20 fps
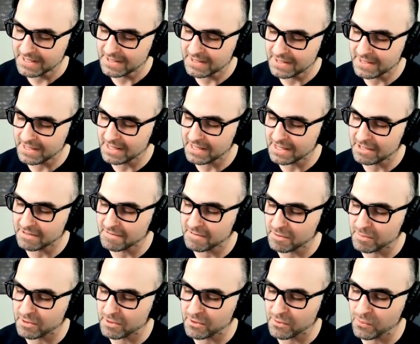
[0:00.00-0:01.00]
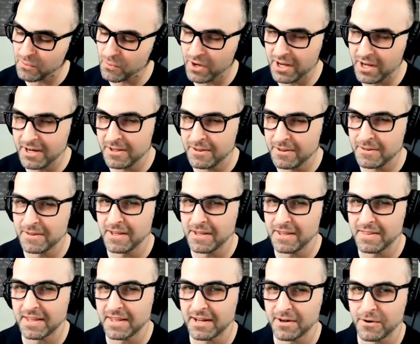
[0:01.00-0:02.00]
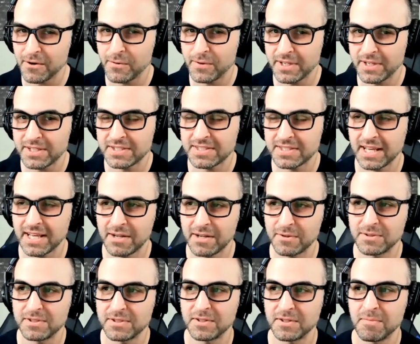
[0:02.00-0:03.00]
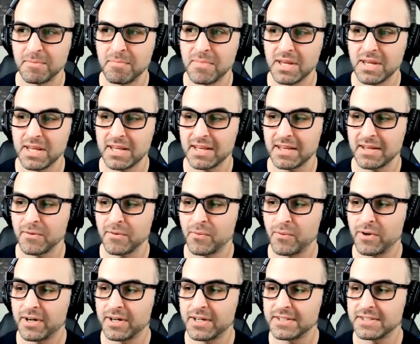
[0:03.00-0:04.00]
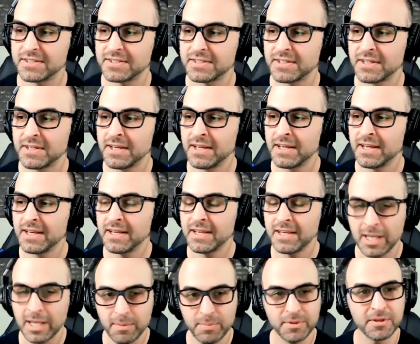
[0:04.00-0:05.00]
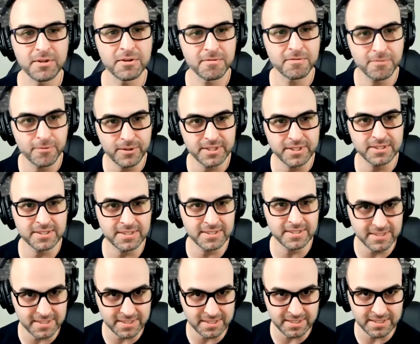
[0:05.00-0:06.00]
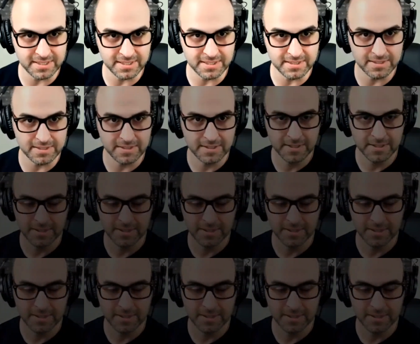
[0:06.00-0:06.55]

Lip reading: Thinking of your book, one thing that always settled to me was keeping your voice consistent.